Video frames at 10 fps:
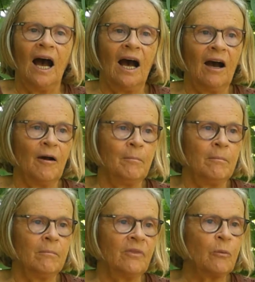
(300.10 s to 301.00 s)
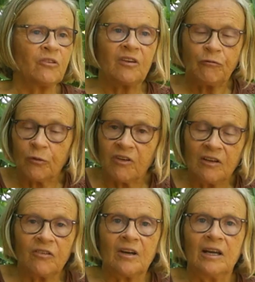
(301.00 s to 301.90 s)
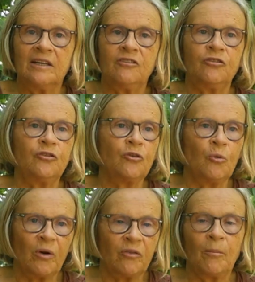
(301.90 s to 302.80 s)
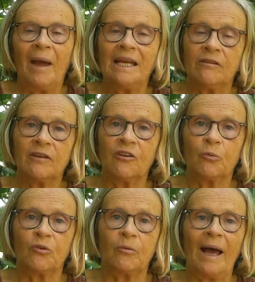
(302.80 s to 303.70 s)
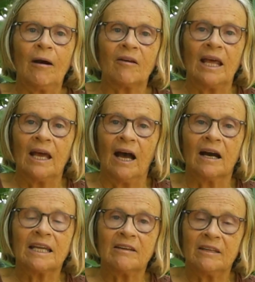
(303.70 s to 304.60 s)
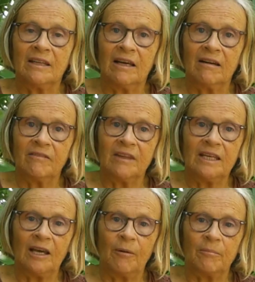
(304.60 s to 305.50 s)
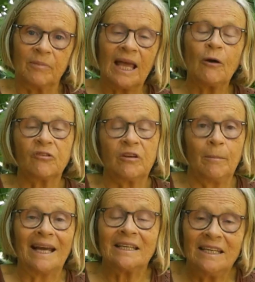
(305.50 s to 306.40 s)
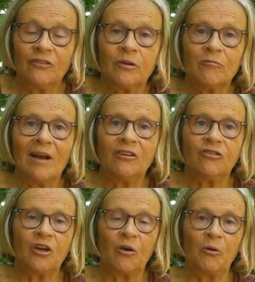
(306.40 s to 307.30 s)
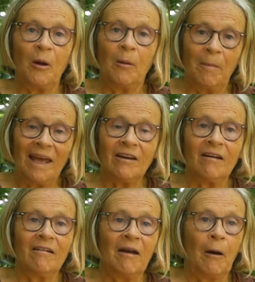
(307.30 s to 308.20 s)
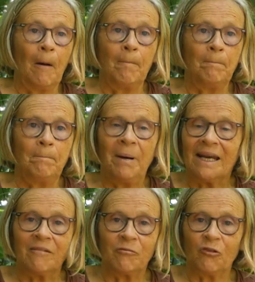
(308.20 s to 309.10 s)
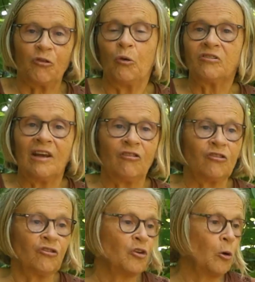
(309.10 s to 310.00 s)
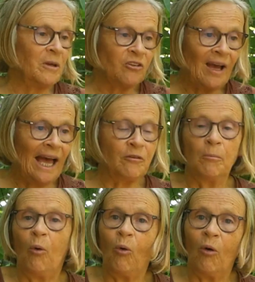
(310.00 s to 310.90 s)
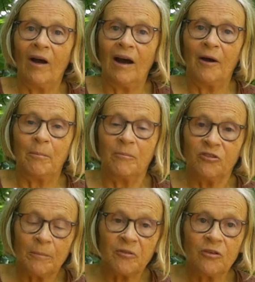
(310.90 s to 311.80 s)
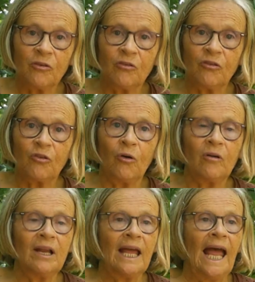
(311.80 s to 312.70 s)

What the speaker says: There were several things that I needed to do, and one of the main things was about getting the calcium-magnesium ratio better. But the soil test just told me to add more gypsum to the soil.